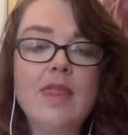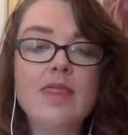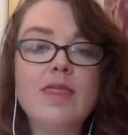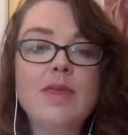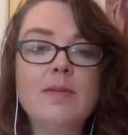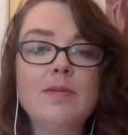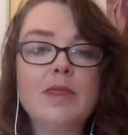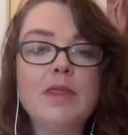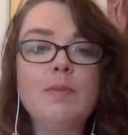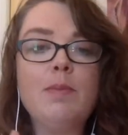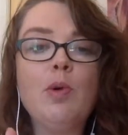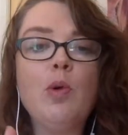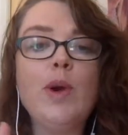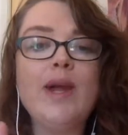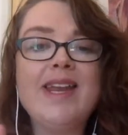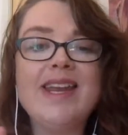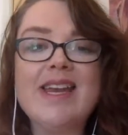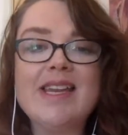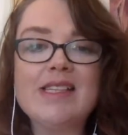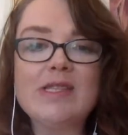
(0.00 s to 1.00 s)
The
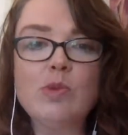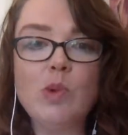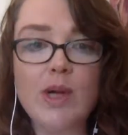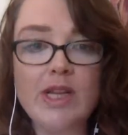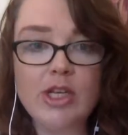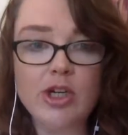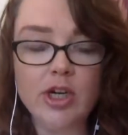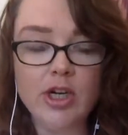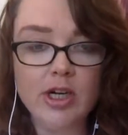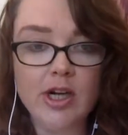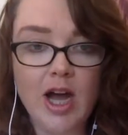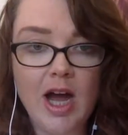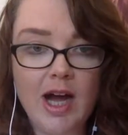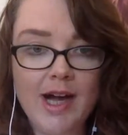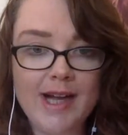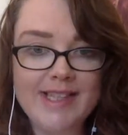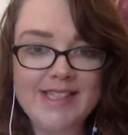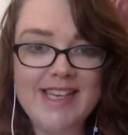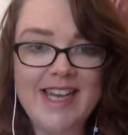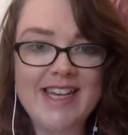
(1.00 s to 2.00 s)
point is, when your
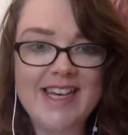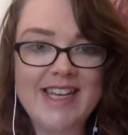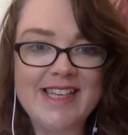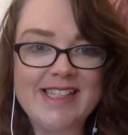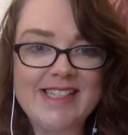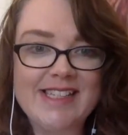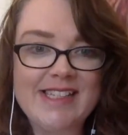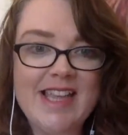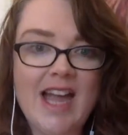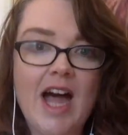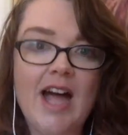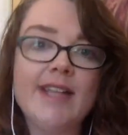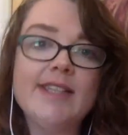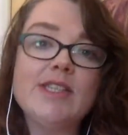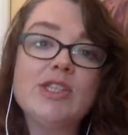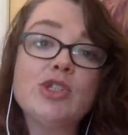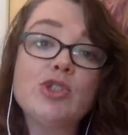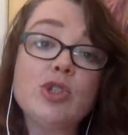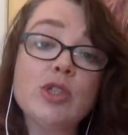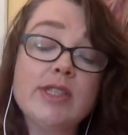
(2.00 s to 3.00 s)
content is not
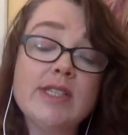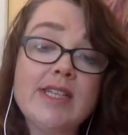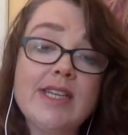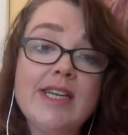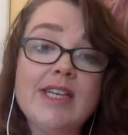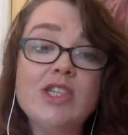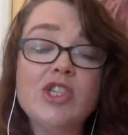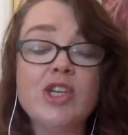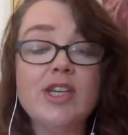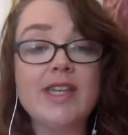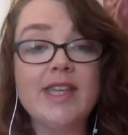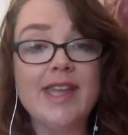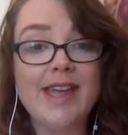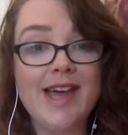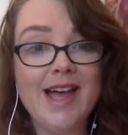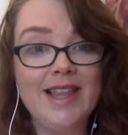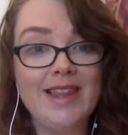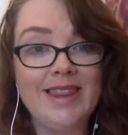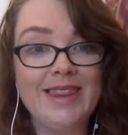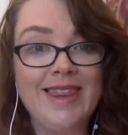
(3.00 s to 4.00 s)
strategically
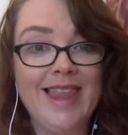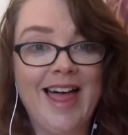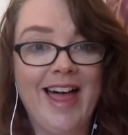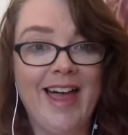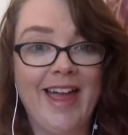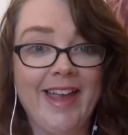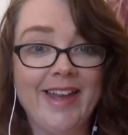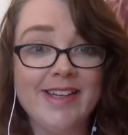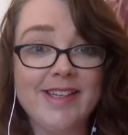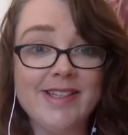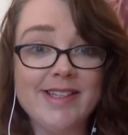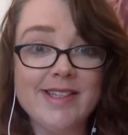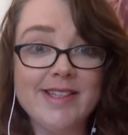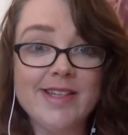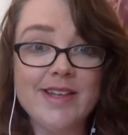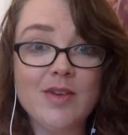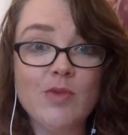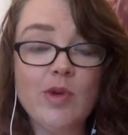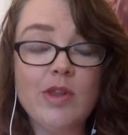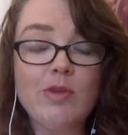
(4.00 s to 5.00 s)
aligned
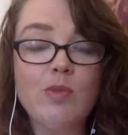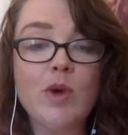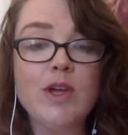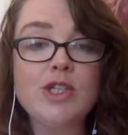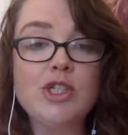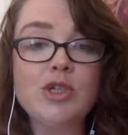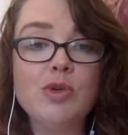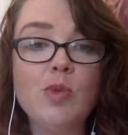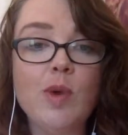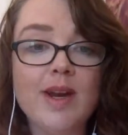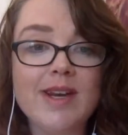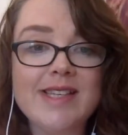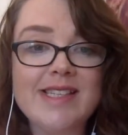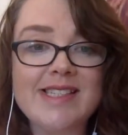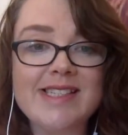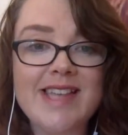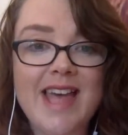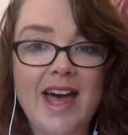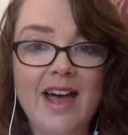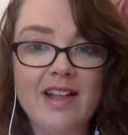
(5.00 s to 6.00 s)
with what you want to
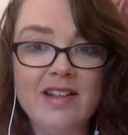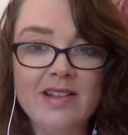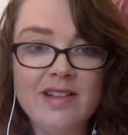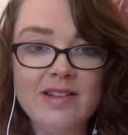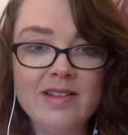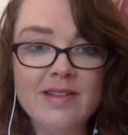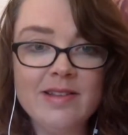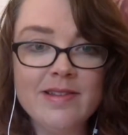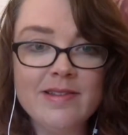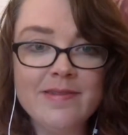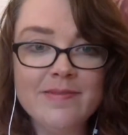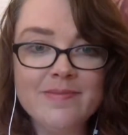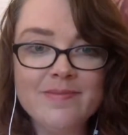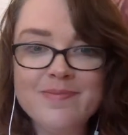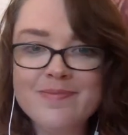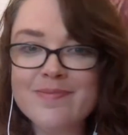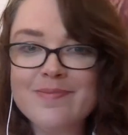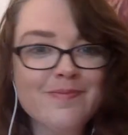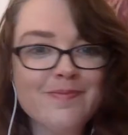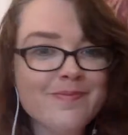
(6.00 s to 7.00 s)
sell,
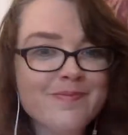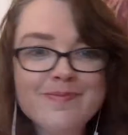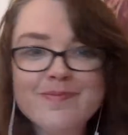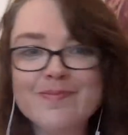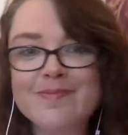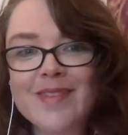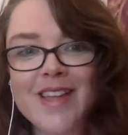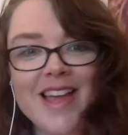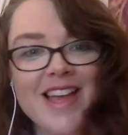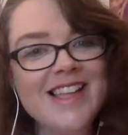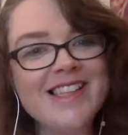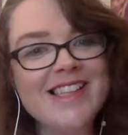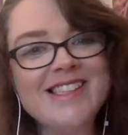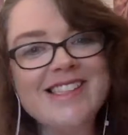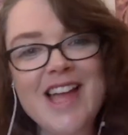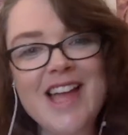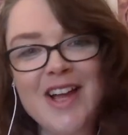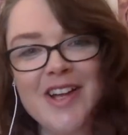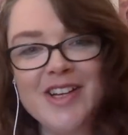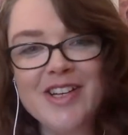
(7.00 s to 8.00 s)

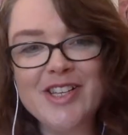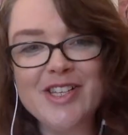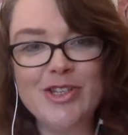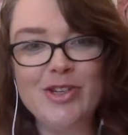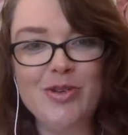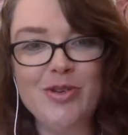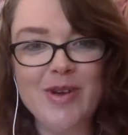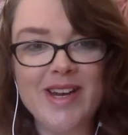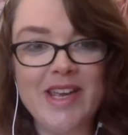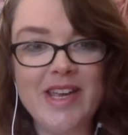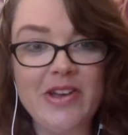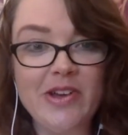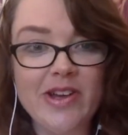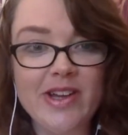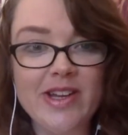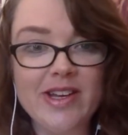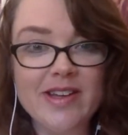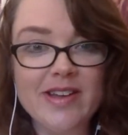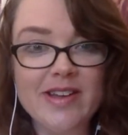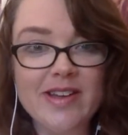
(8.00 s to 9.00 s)
it's not going to do you any
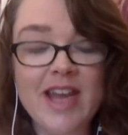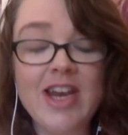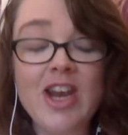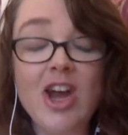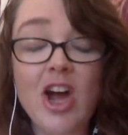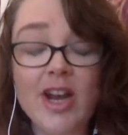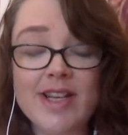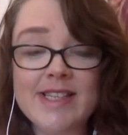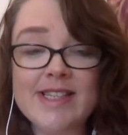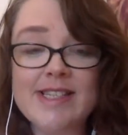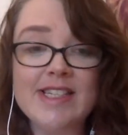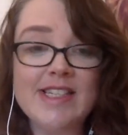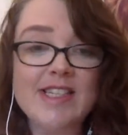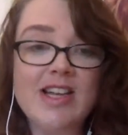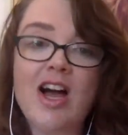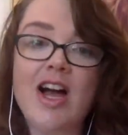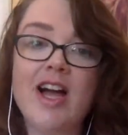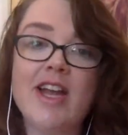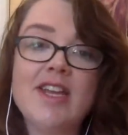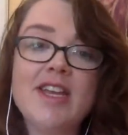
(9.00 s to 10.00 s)
good. And honest to
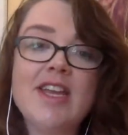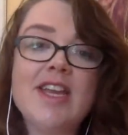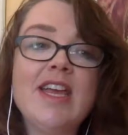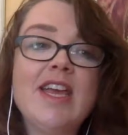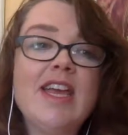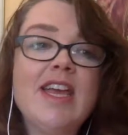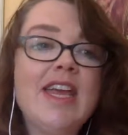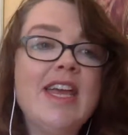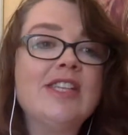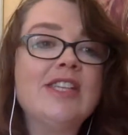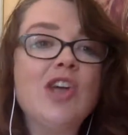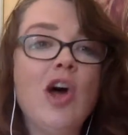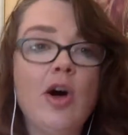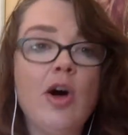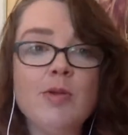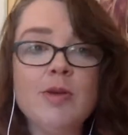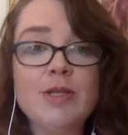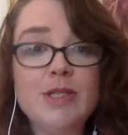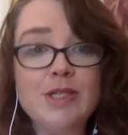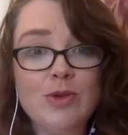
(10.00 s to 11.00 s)
God, it's
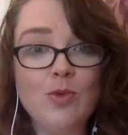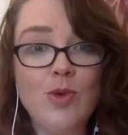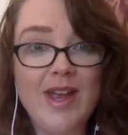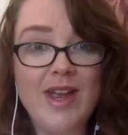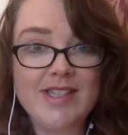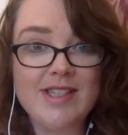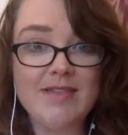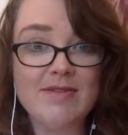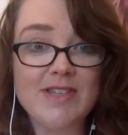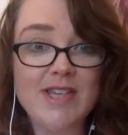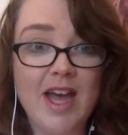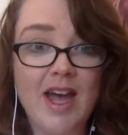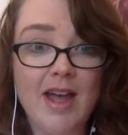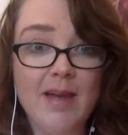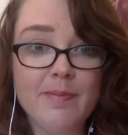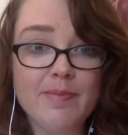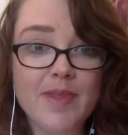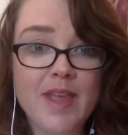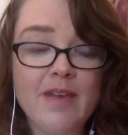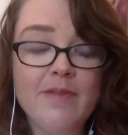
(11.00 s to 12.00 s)
almost a waste of
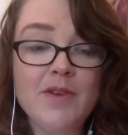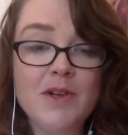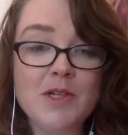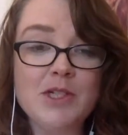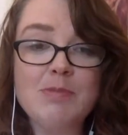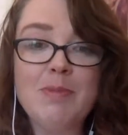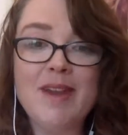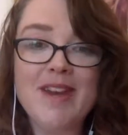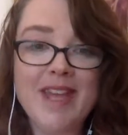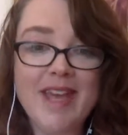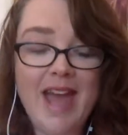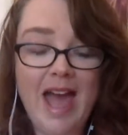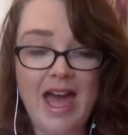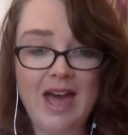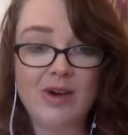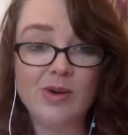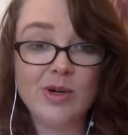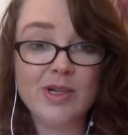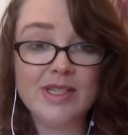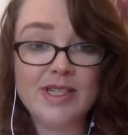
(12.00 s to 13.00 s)
time. If you're spending
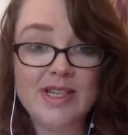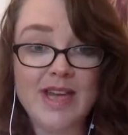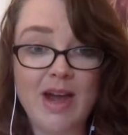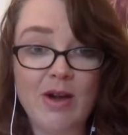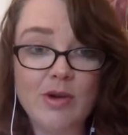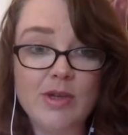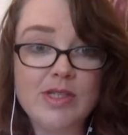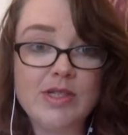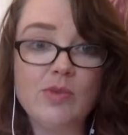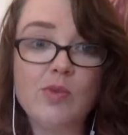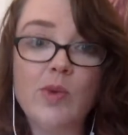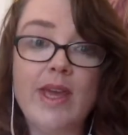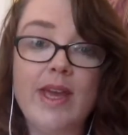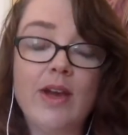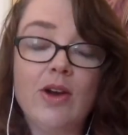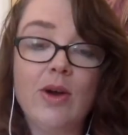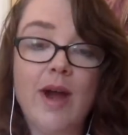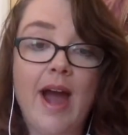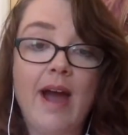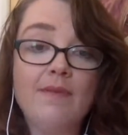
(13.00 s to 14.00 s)
hours and hours a
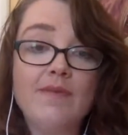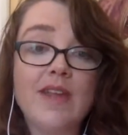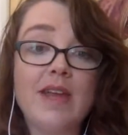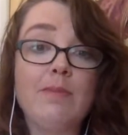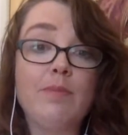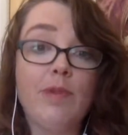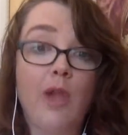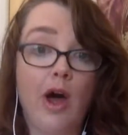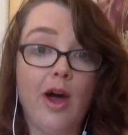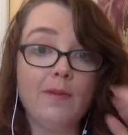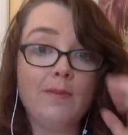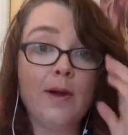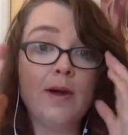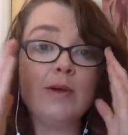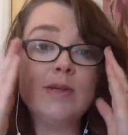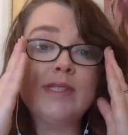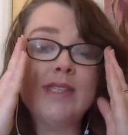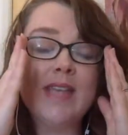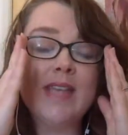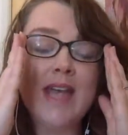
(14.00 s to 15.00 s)
week crafting blog
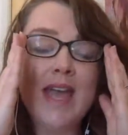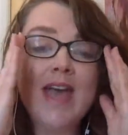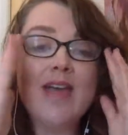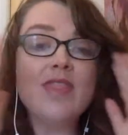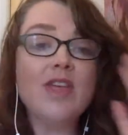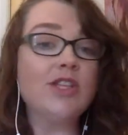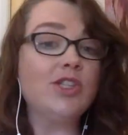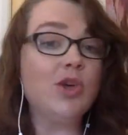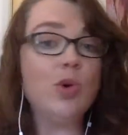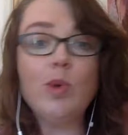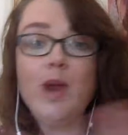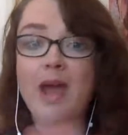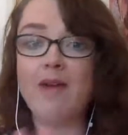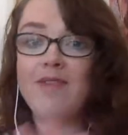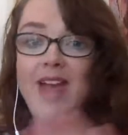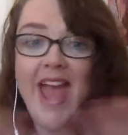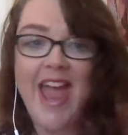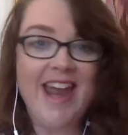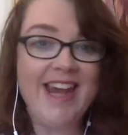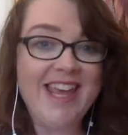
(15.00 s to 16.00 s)
posts that don't have
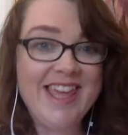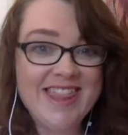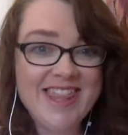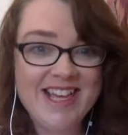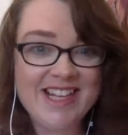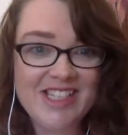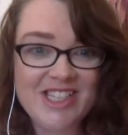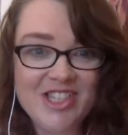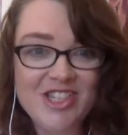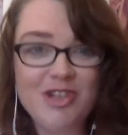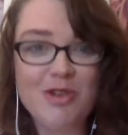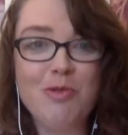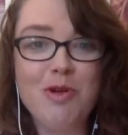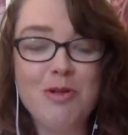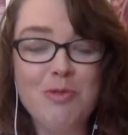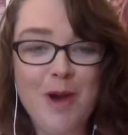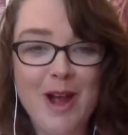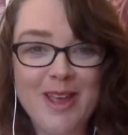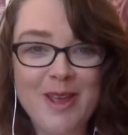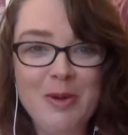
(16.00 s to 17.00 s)
anything to do with
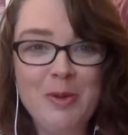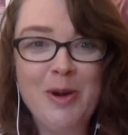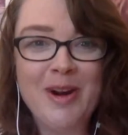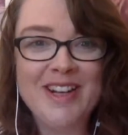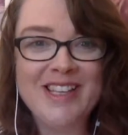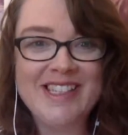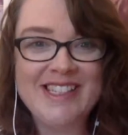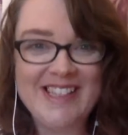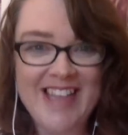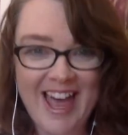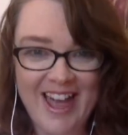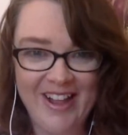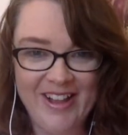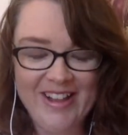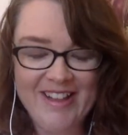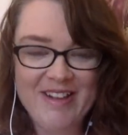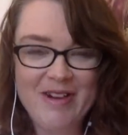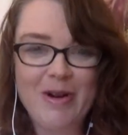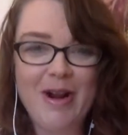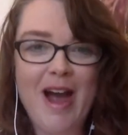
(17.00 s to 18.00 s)
what you want to
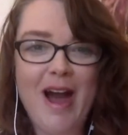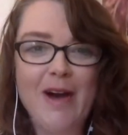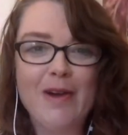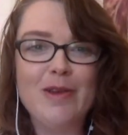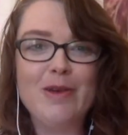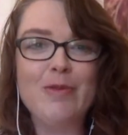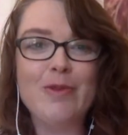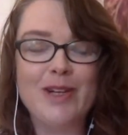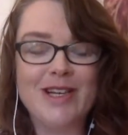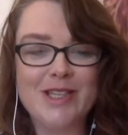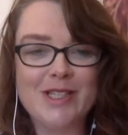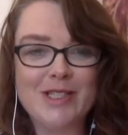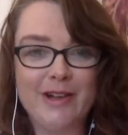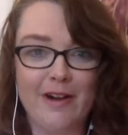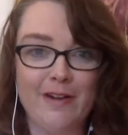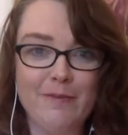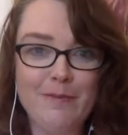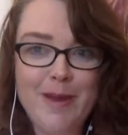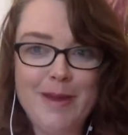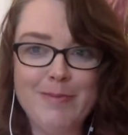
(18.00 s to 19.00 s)
sell or how you want to
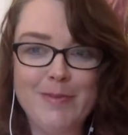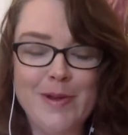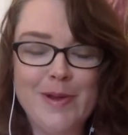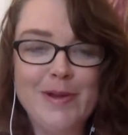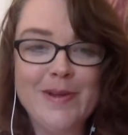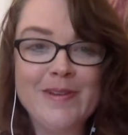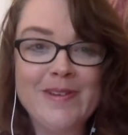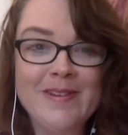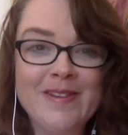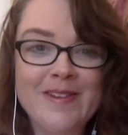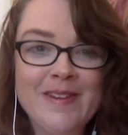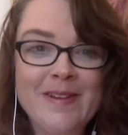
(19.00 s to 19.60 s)
serve people,